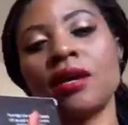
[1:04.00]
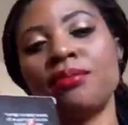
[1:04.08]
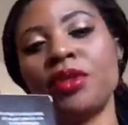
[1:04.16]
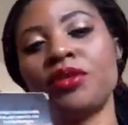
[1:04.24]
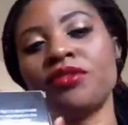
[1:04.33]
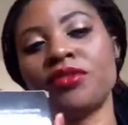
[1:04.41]

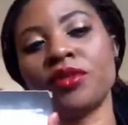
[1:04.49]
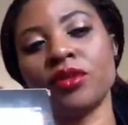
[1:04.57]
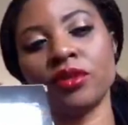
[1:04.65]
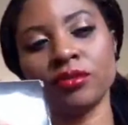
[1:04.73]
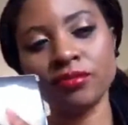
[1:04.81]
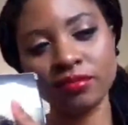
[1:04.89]

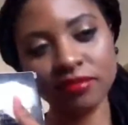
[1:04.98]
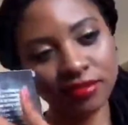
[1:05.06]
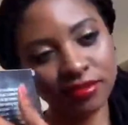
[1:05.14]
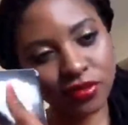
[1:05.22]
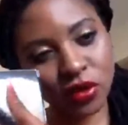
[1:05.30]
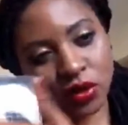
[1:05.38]
beautiful
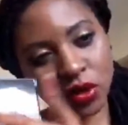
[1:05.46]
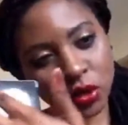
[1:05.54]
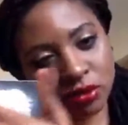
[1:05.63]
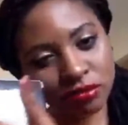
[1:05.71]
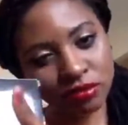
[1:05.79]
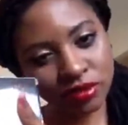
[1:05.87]

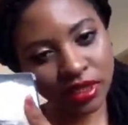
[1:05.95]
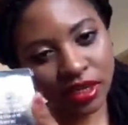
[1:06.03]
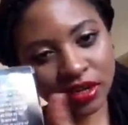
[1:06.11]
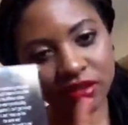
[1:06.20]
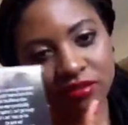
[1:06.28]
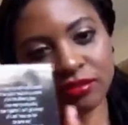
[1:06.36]
photo
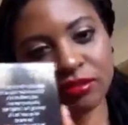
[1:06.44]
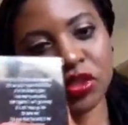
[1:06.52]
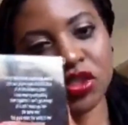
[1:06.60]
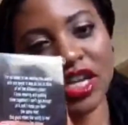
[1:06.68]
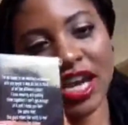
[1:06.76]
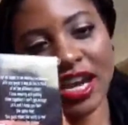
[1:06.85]
here. I'm
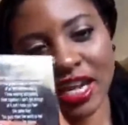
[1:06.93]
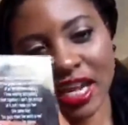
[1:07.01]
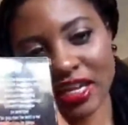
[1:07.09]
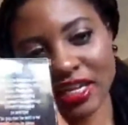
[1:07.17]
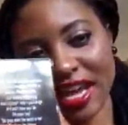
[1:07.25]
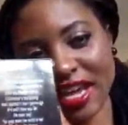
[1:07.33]
sure she had
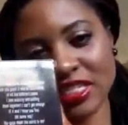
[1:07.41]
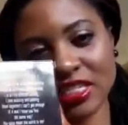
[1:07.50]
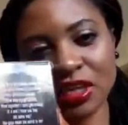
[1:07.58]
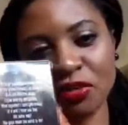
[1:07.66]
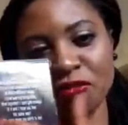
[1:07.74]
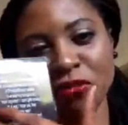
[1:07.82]
like a nice
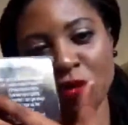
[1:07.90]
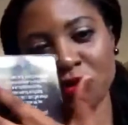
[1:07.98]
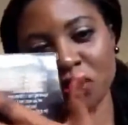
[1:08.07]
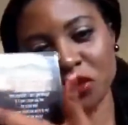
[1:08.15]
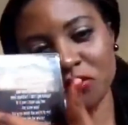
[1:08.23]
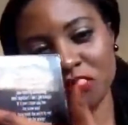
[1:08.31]
little photo
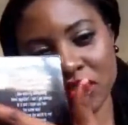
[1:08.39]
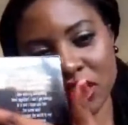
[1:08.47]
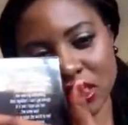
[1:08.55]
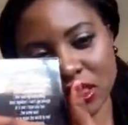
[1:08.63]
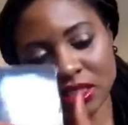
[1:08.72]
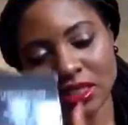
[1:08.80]
shoot for
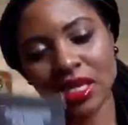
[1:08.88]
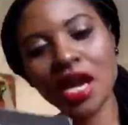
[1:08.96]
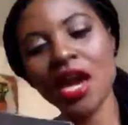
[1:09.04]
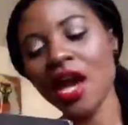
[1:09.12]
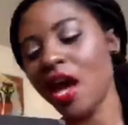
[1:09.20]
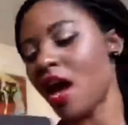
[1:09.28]
this.
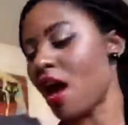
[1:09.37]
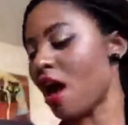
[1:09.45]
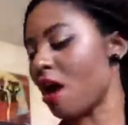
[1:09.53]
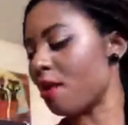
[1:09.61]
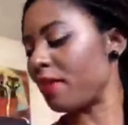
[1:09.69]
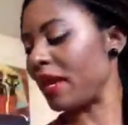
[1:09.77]

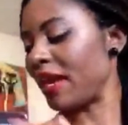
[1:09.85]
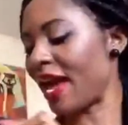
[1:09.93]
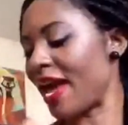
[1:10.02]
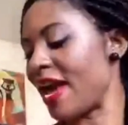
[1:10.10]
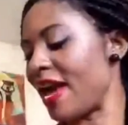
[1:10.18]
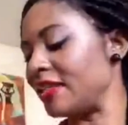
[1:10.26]
And it
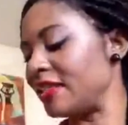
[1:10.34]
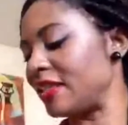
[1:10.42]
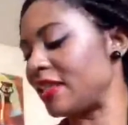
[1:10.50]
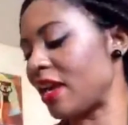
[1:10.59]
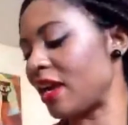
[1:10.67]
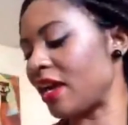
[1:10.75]
has
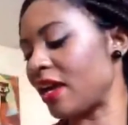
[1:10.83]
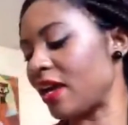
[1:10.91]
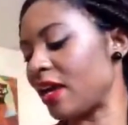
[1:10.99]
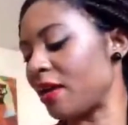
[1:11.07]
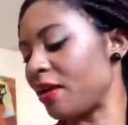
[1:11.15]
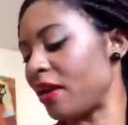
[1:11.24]

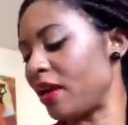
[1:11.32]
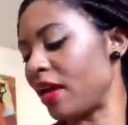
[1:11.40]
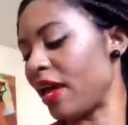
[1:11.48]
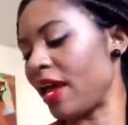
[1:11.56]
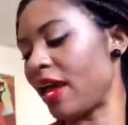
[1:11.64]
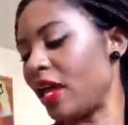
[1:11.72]

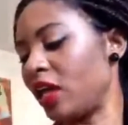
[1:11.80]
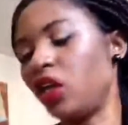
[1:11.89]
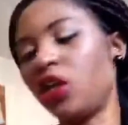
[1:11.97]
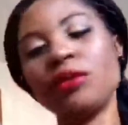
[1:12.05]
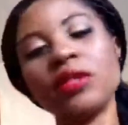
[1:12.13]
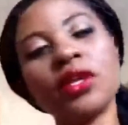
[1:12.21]
a
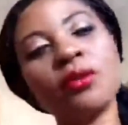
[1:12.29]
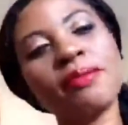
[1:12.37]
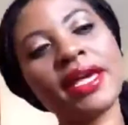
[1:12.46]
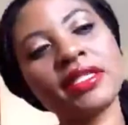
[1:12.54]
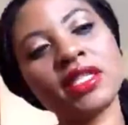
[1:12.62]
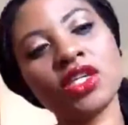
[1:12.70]
cute little
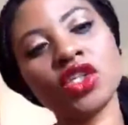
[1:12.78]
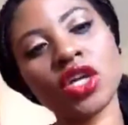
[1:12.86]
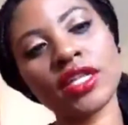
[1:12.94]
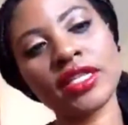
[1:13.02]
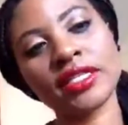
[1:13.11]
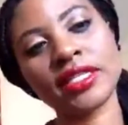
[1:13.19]
message
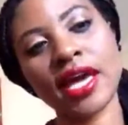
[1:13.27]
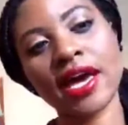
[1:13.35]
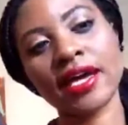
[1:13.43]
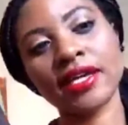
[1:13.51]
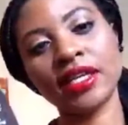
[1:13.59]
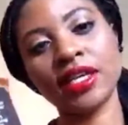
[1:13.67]
on the
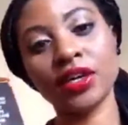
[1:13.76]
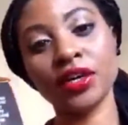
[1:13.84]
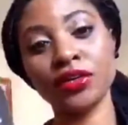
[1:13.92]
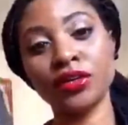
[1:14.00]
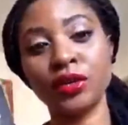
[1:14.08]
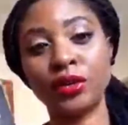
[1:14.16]
side
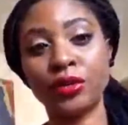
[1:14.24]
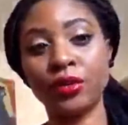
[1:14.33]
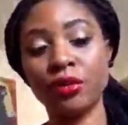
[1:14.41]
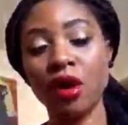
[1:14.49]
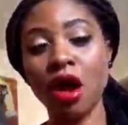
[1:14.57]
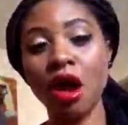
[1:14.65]
here
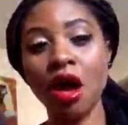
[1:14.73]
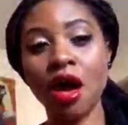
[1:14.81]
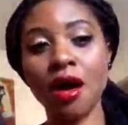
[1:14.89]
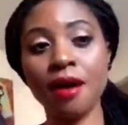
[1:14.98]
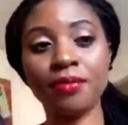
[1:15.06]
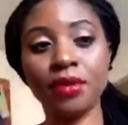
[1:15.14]
to
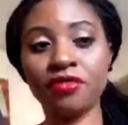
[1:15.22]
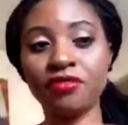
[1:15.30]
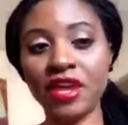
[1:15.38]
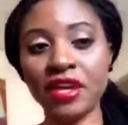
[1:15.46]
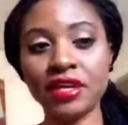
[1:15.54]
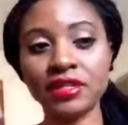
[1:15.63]
her
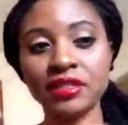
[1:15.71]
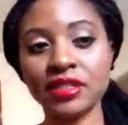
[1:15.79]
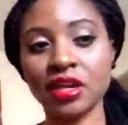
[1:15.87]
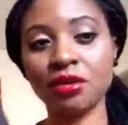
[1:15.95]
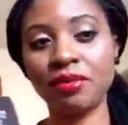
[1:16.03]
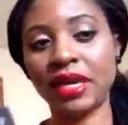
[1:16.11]
fans
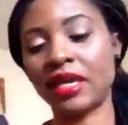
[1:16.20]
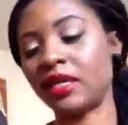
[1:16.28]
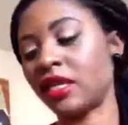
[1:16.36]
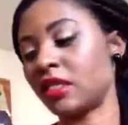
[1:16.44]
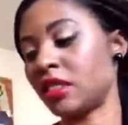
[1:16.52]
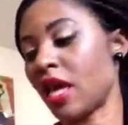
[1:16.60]
that are picking
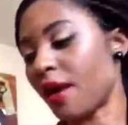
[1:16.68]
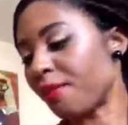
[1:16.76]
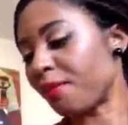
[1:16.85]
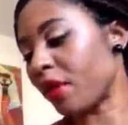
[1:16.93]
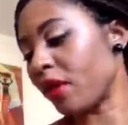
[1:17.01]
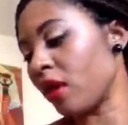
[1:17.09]
this up.